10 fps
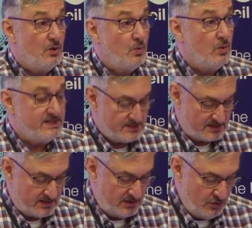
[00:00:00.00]
Once
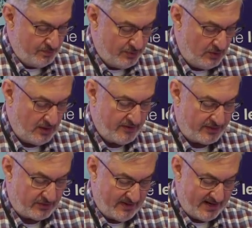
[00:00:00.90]
you pull on the
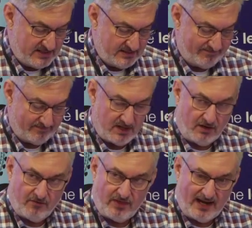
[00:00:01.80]
thread of
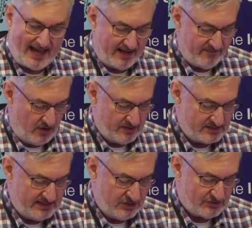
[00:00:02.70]
the lack of honesty
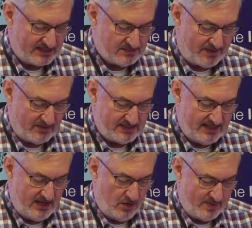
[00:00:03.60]
and transparency in
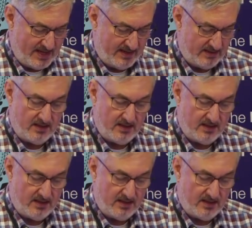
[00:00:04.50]
lobbying,